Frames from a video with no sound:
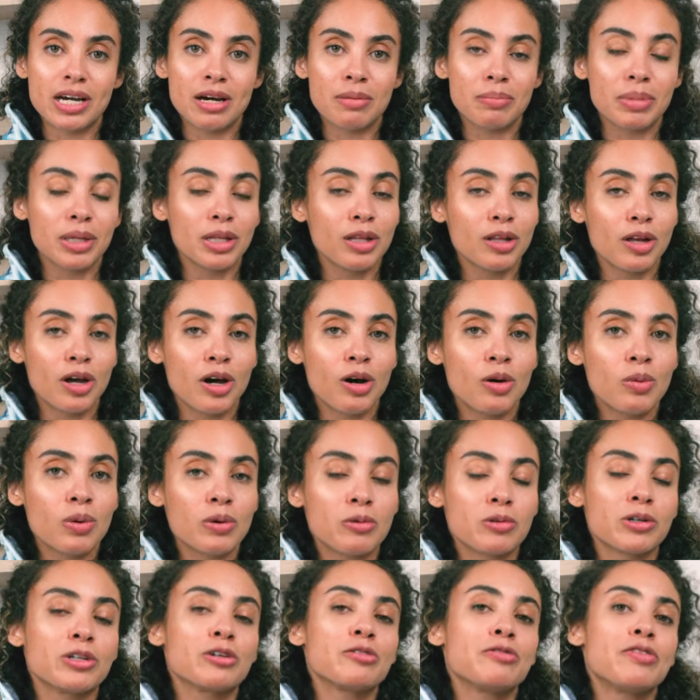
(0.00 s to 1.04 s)
down below
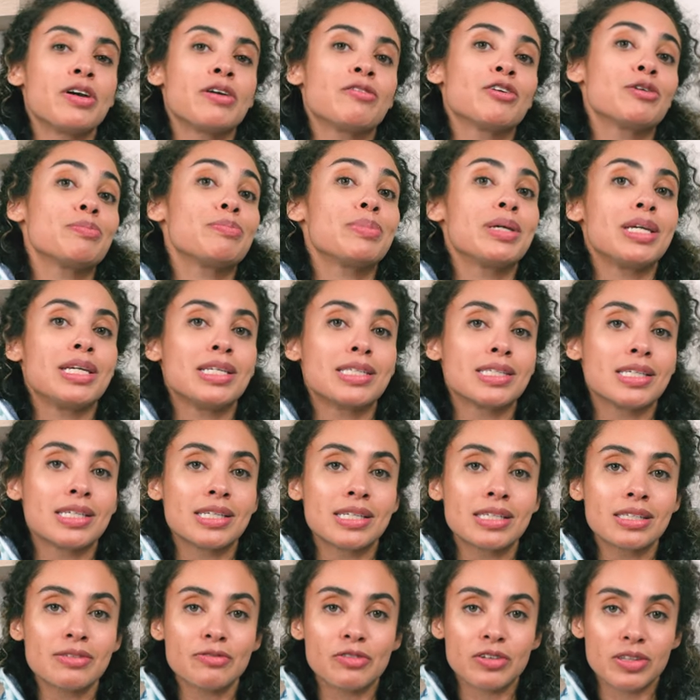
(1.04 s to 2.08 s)
what were your favorite
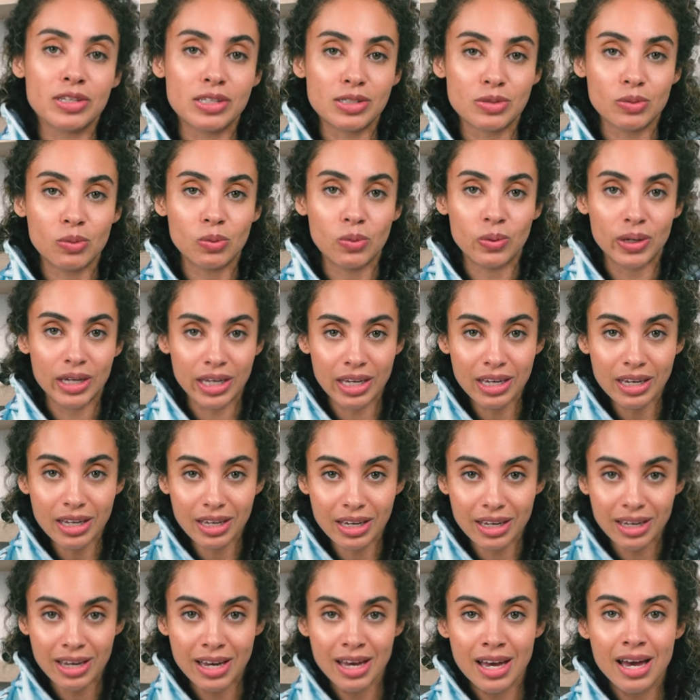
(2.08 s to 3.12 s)
pieces for this
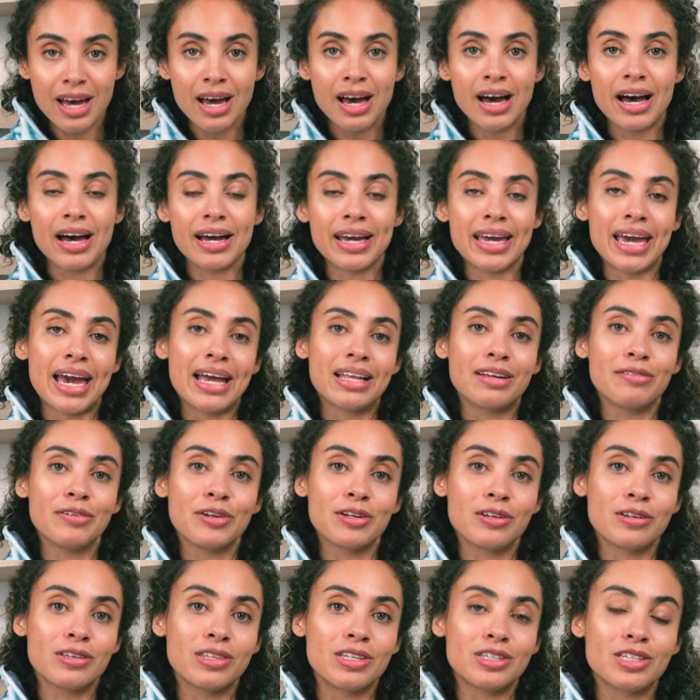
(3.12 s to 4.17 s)
week. Again, if
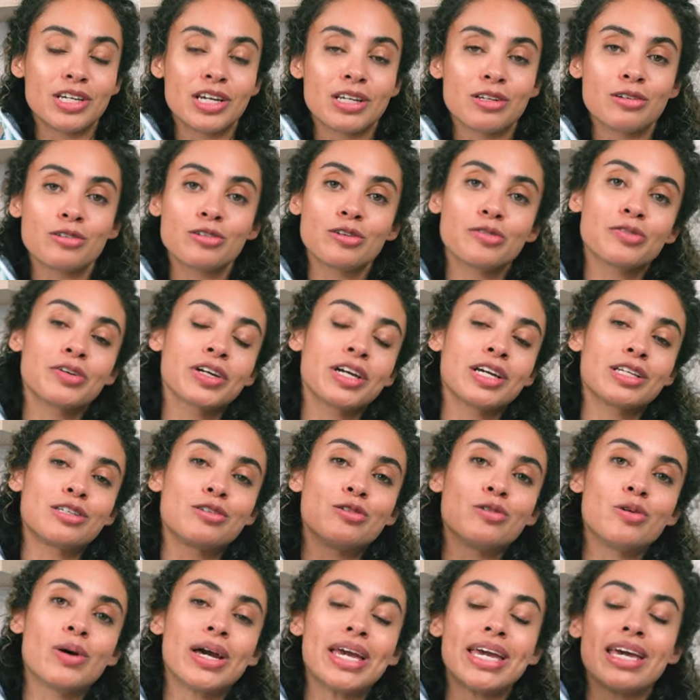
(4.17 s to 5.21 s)
you're new to the channel, don't forget
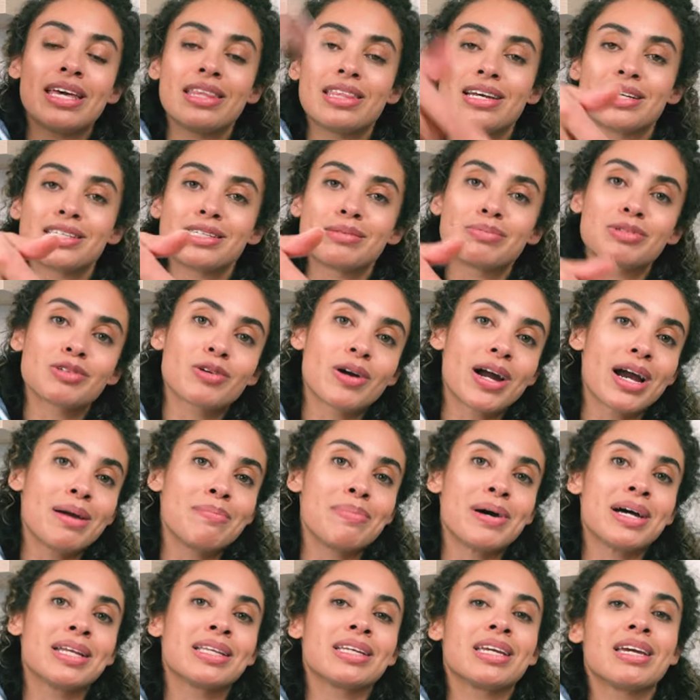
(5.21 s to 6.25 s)
to hit that subscribe
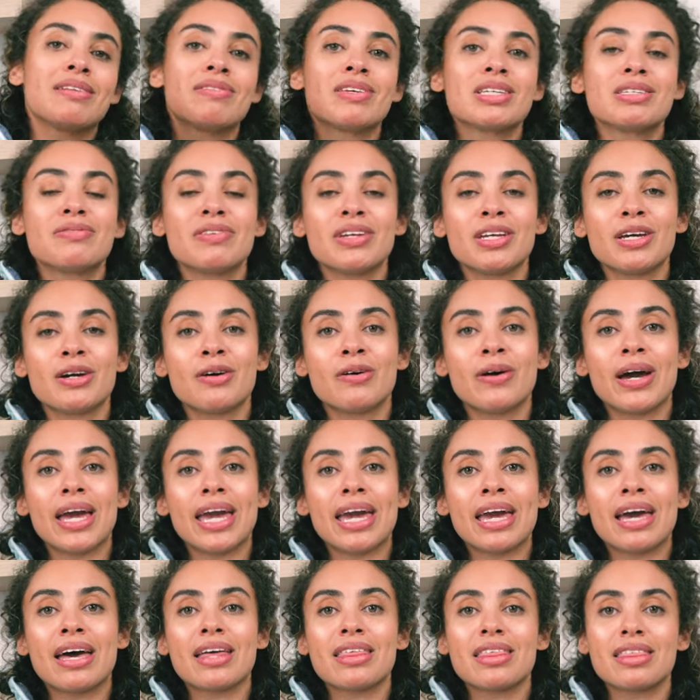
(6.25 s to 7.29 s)
button. Give this video
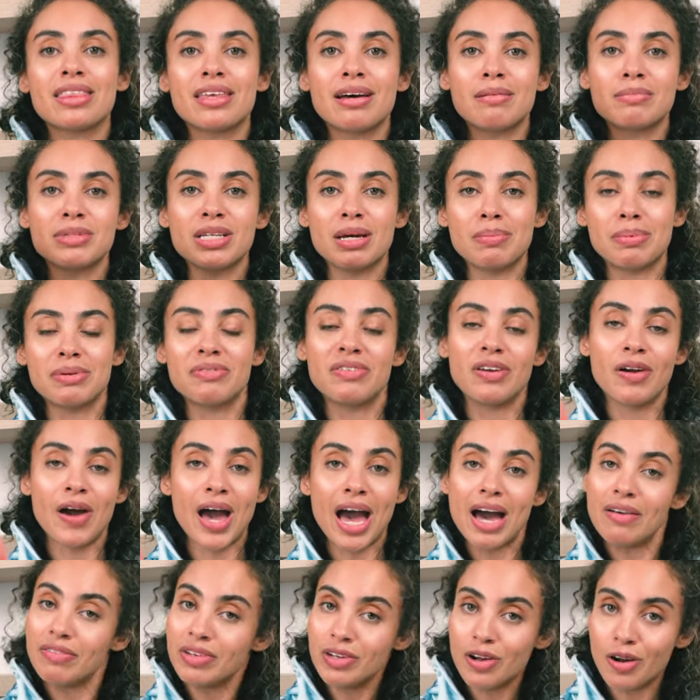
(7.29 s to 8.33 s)
a thumbs up if you
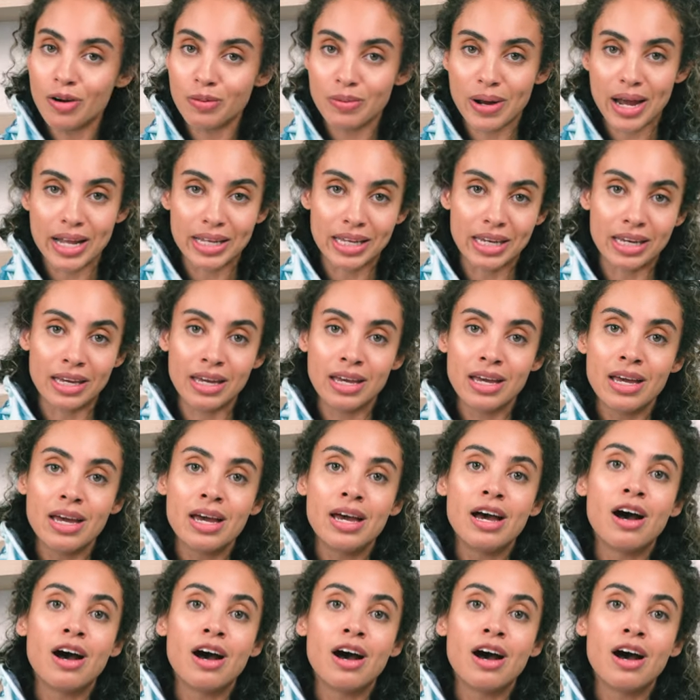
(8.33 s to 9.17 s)
haven't already.